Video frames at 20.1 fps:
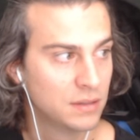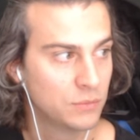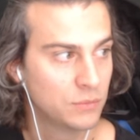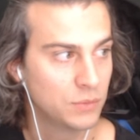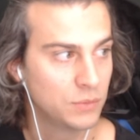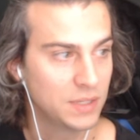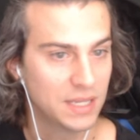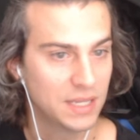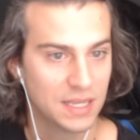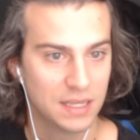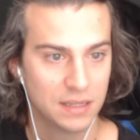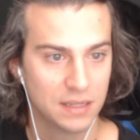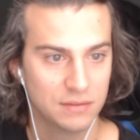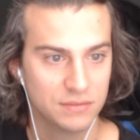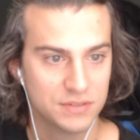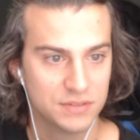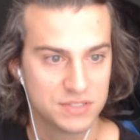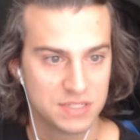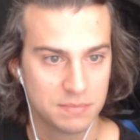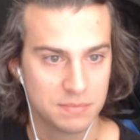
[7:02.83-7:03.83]
We have
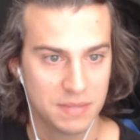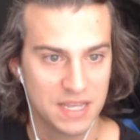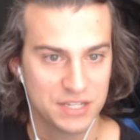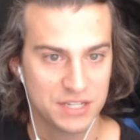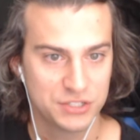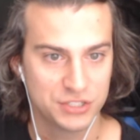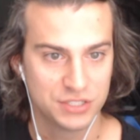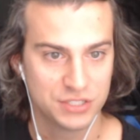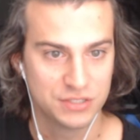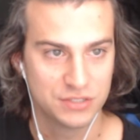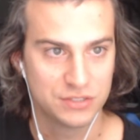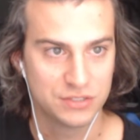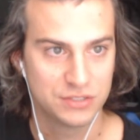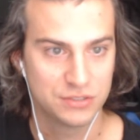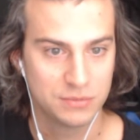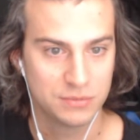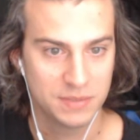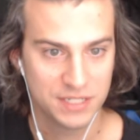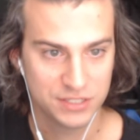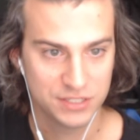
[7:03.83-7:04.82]
Sebastian,
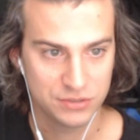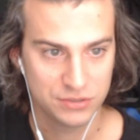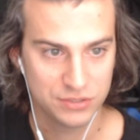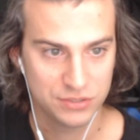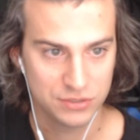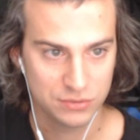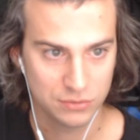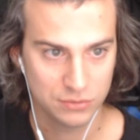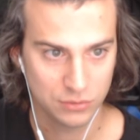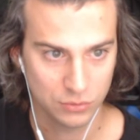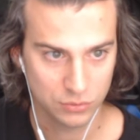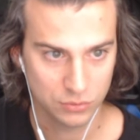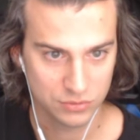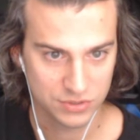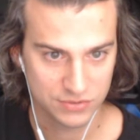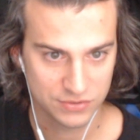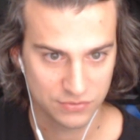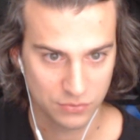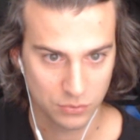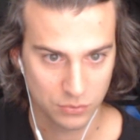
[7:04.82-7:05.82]
2 mana 2/2, Lords
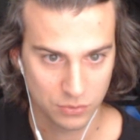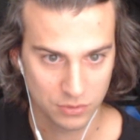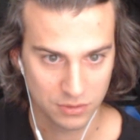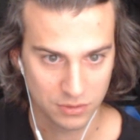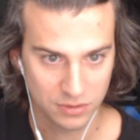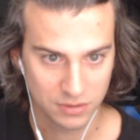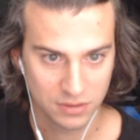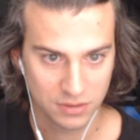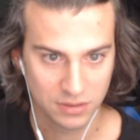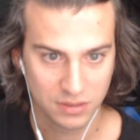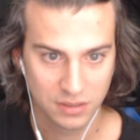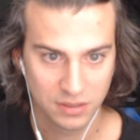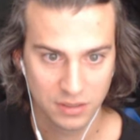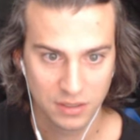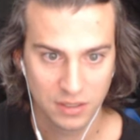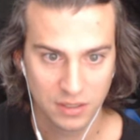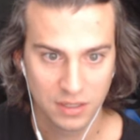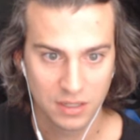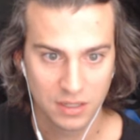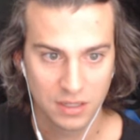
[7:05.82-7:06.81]
for
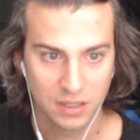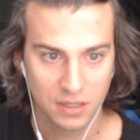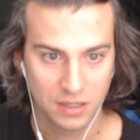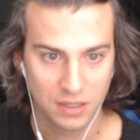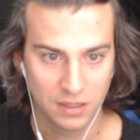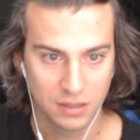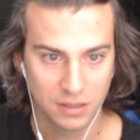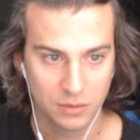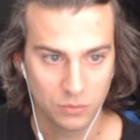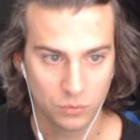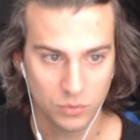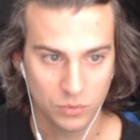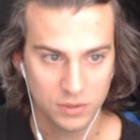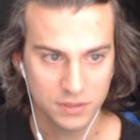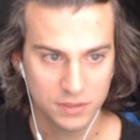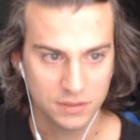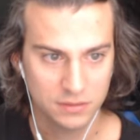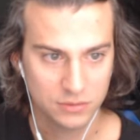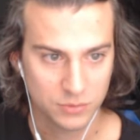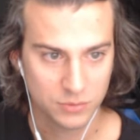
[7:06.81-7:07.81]

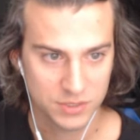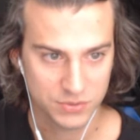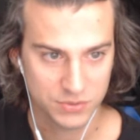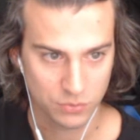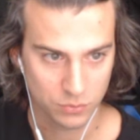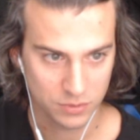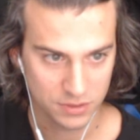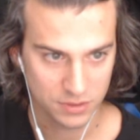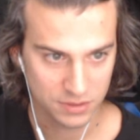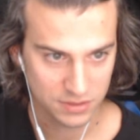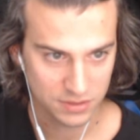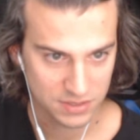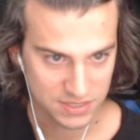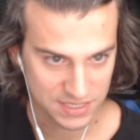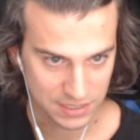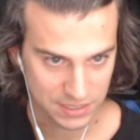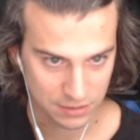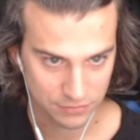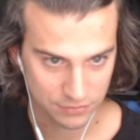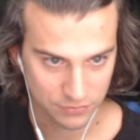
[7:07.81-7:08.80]
1, quest for 1,
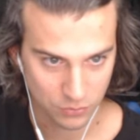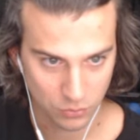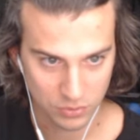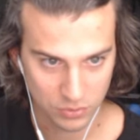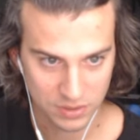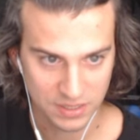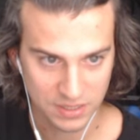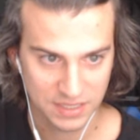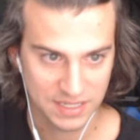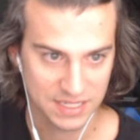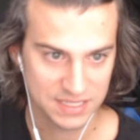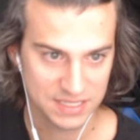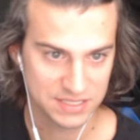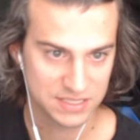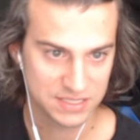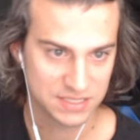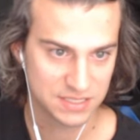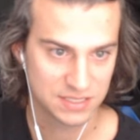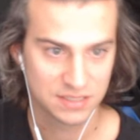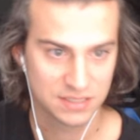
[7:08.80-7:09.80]
Singer 4, can
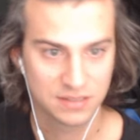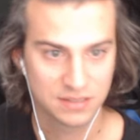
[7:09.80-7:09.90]
cast,